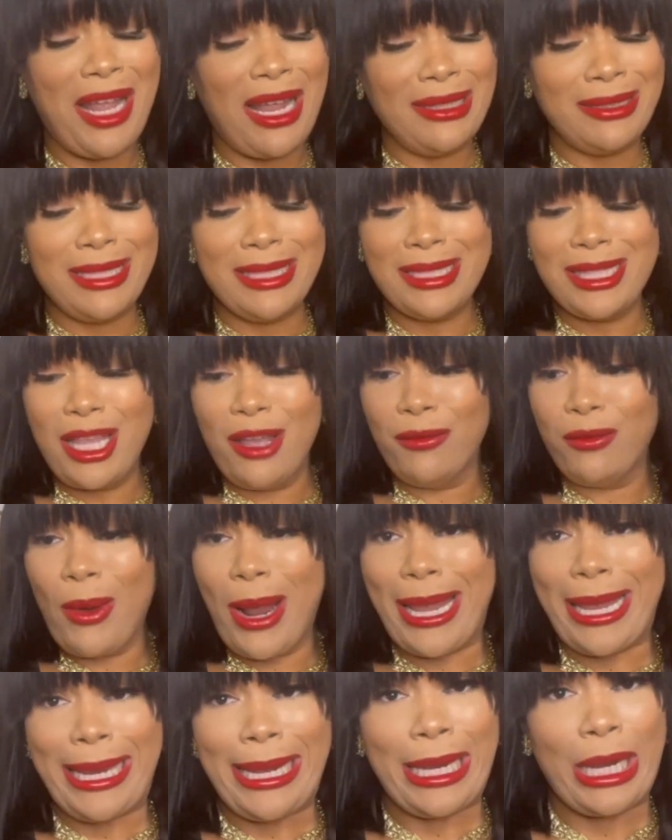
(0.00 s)
This stuff
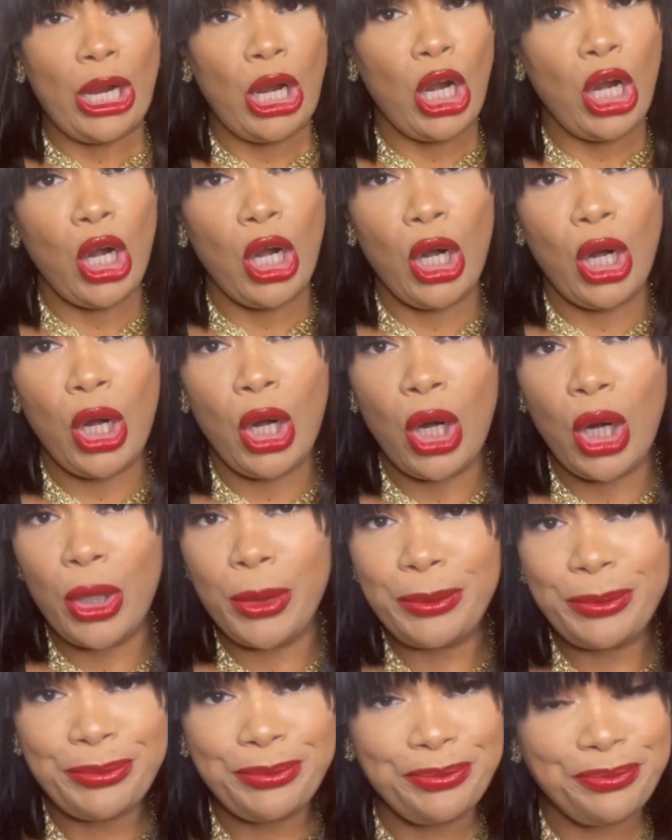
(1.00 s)
right here.
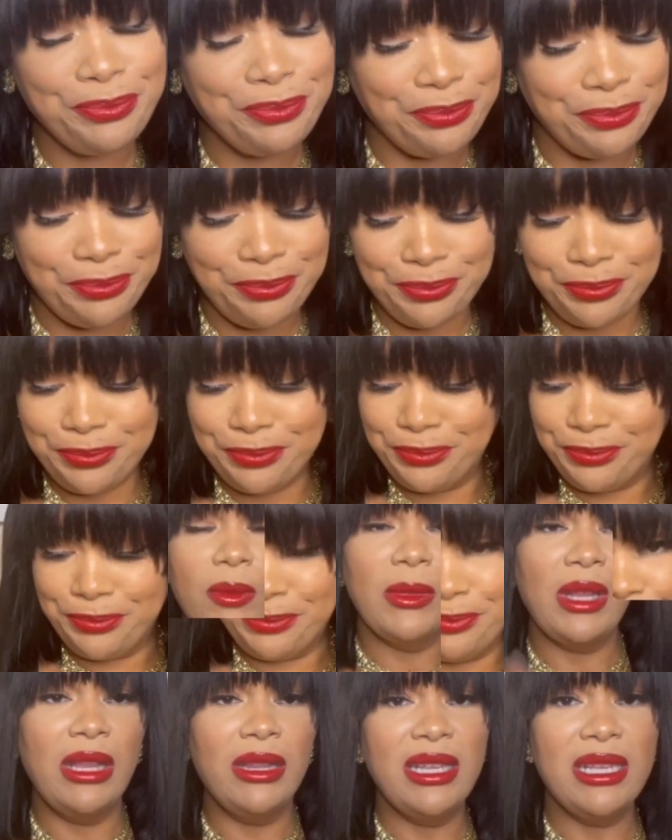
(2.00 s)
Mm.
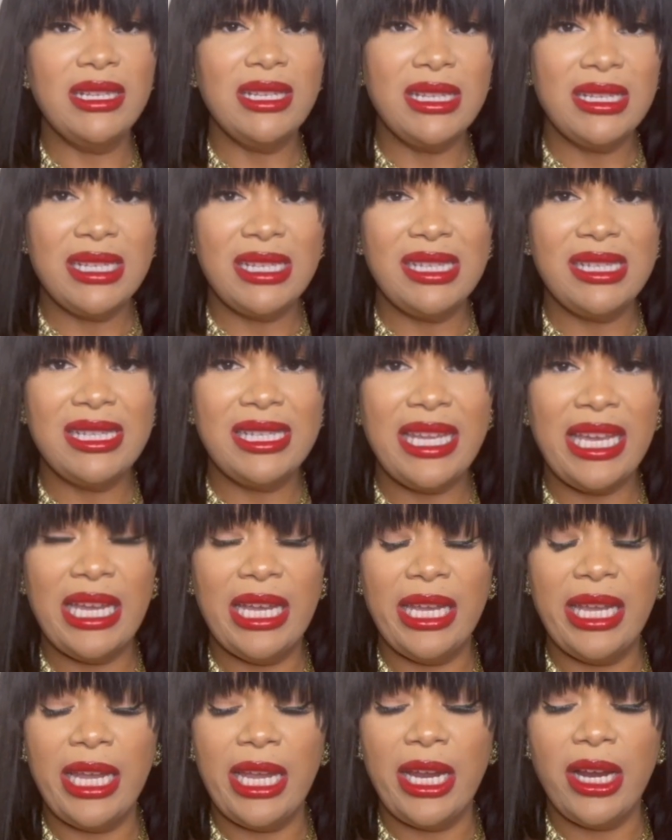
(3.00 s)
Now, this is in
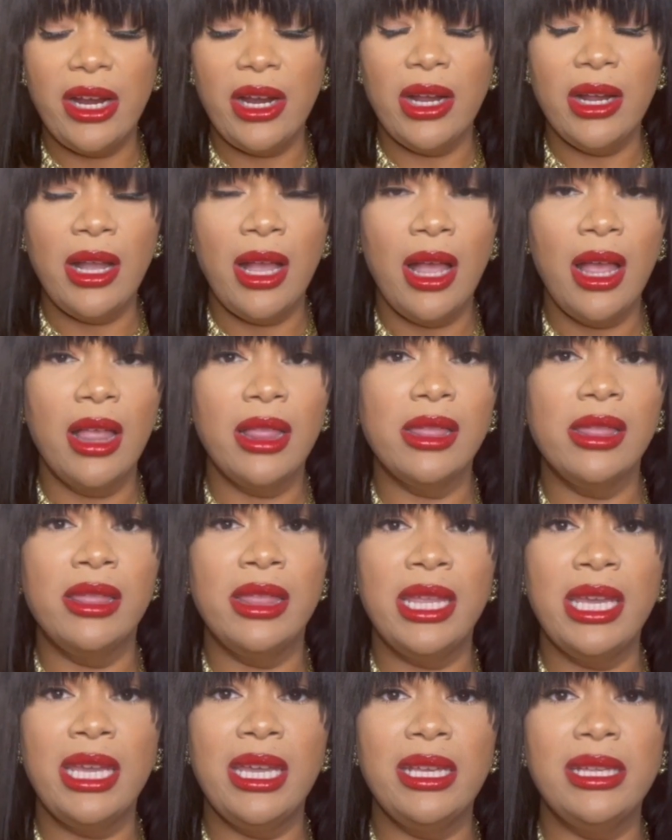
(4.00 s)
skincare.
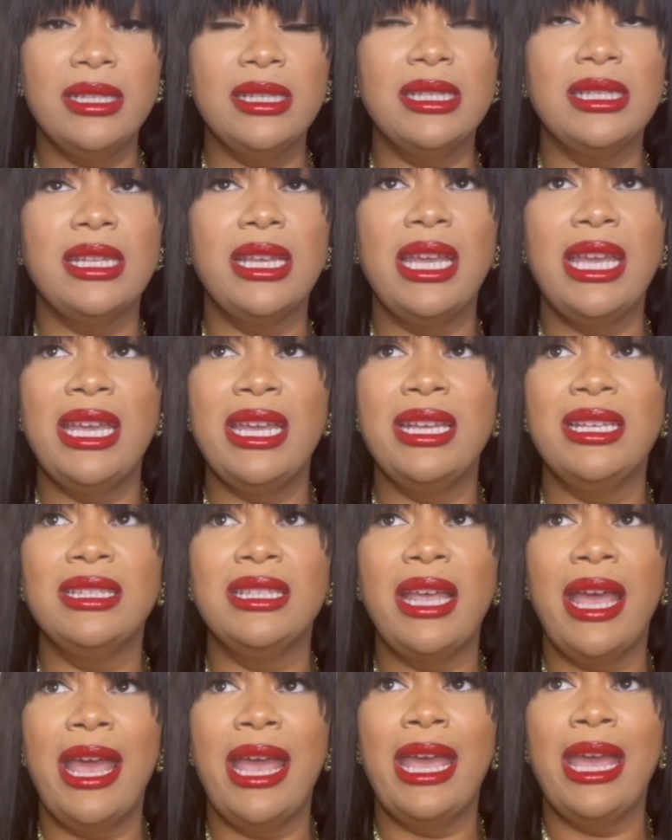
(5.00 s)
This is
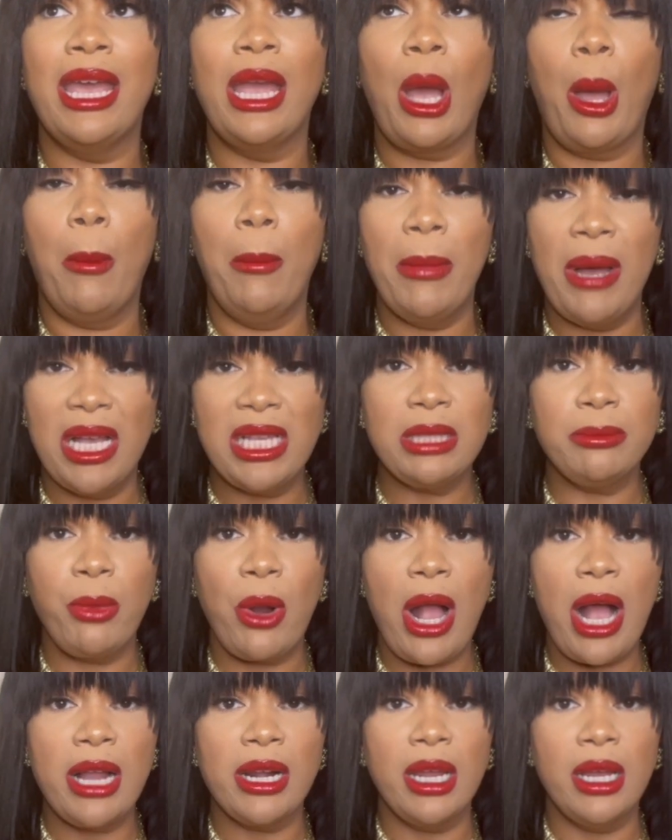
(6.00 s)
a must
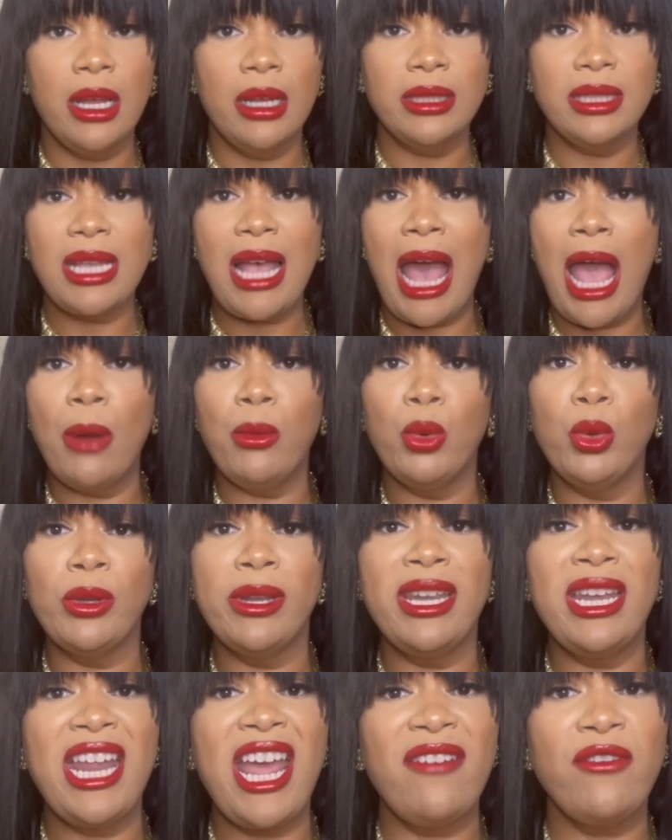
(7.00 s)
product. I will
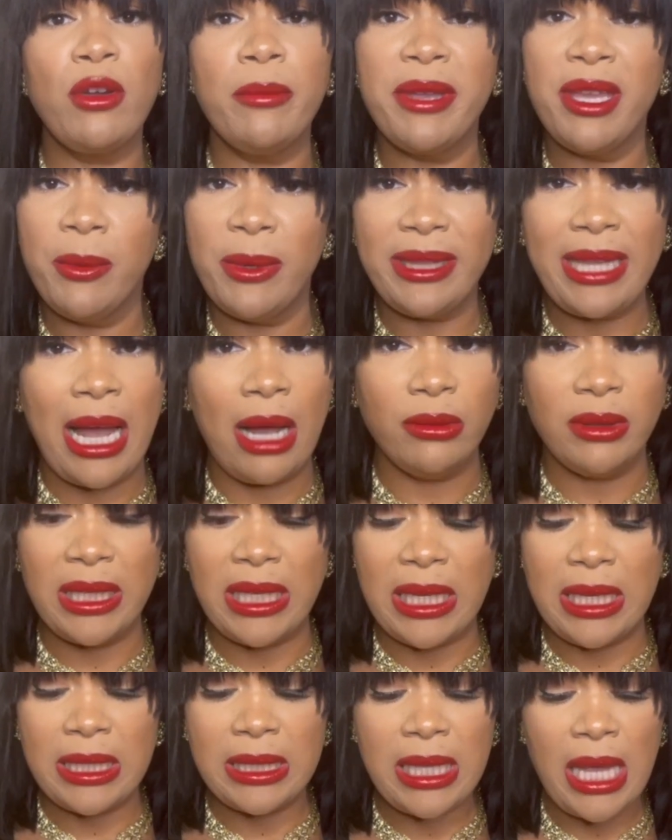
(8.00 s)
never be without
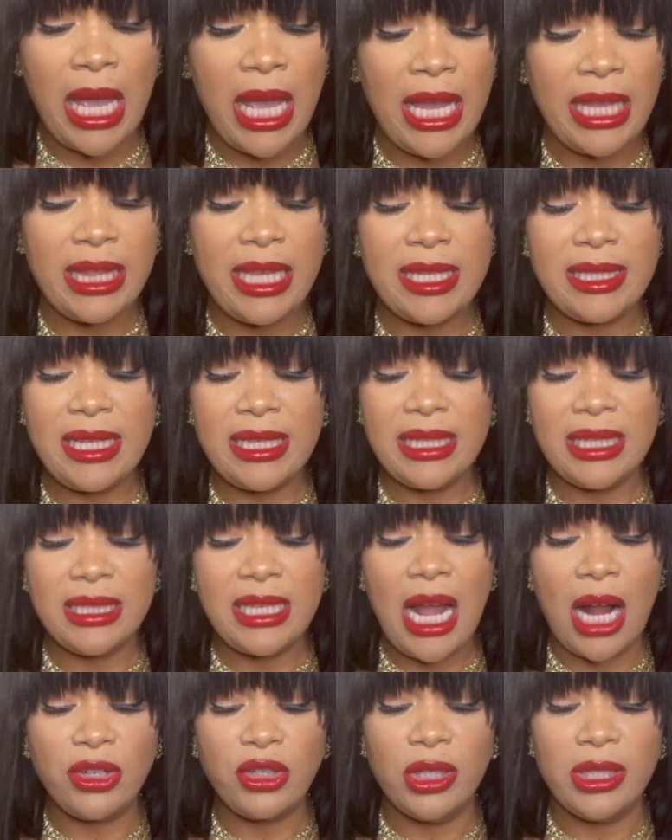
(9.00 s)
this. This is the
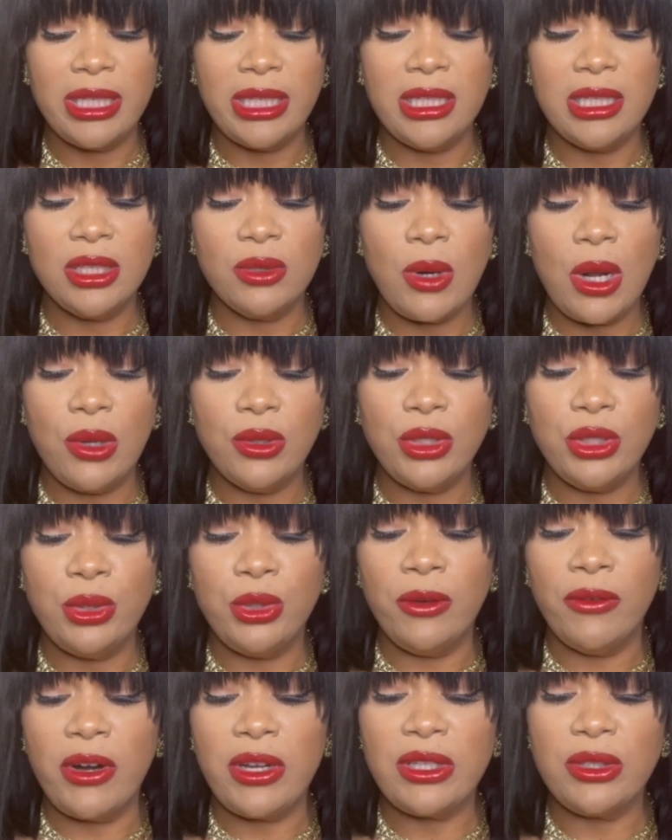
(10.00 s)
Dr. Dennis Gross
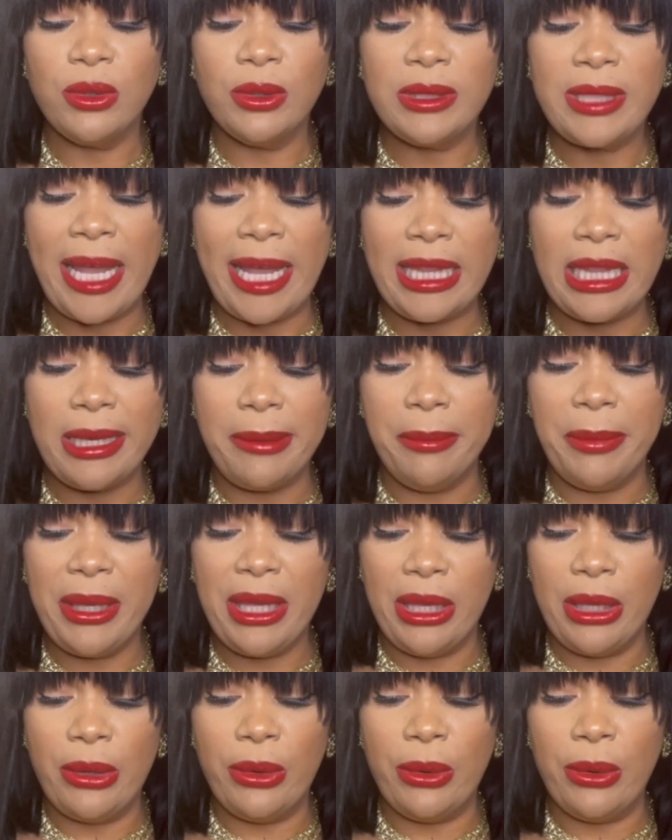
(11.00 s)
Universal Daily
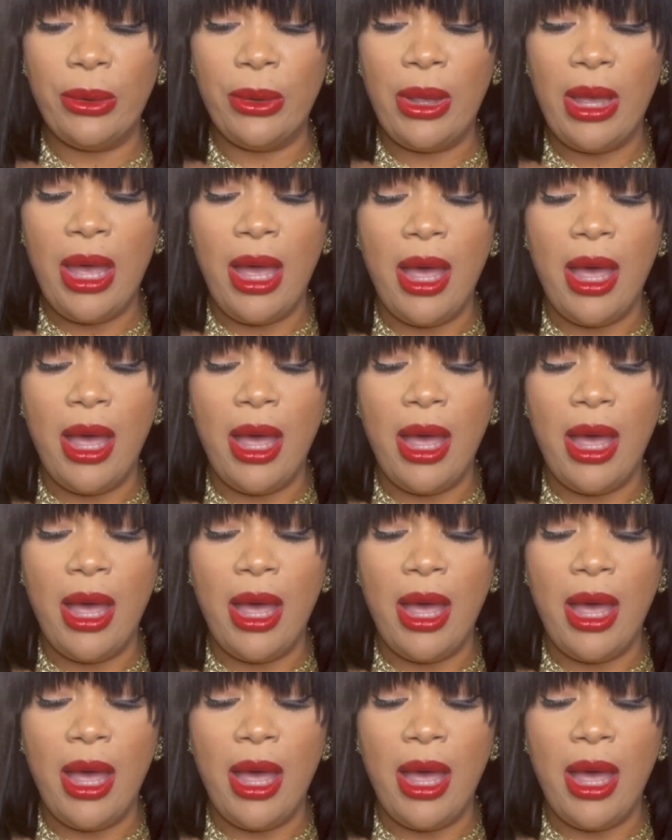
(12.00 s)
Peel.